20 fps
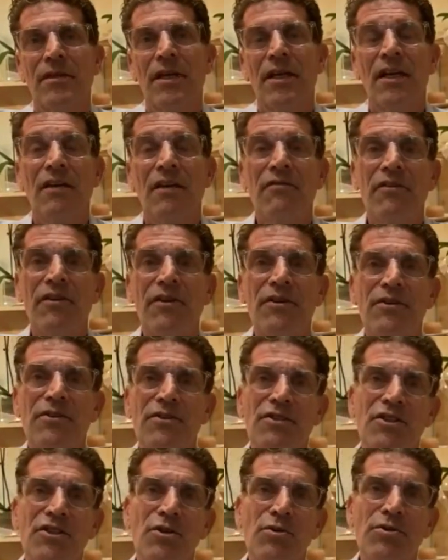And I feel
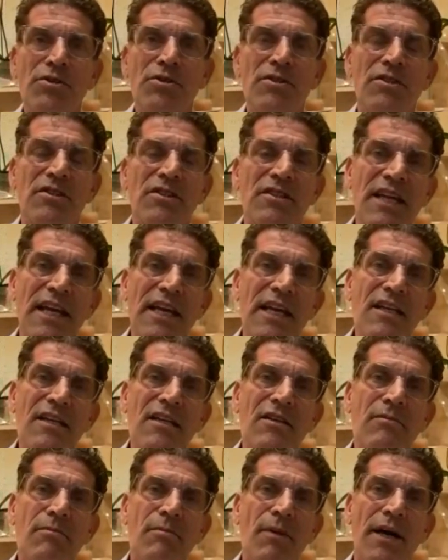so
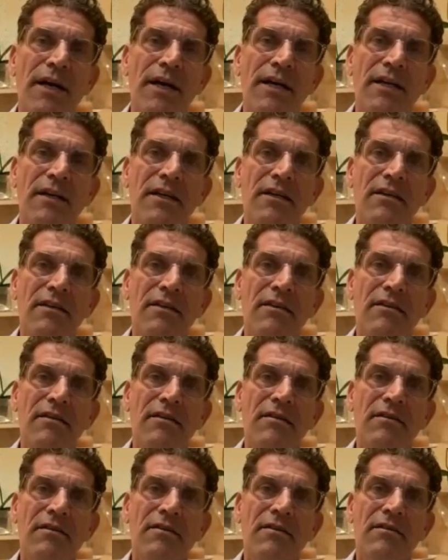sustained by
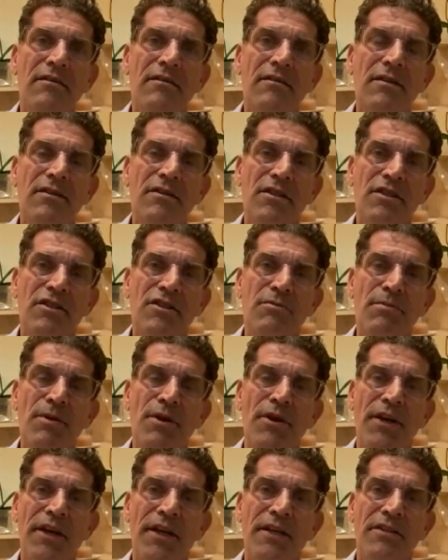this
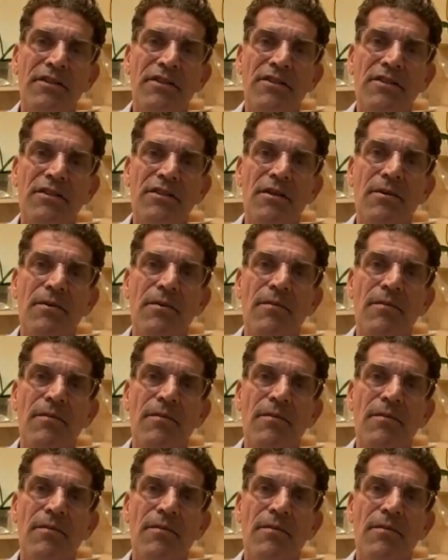experience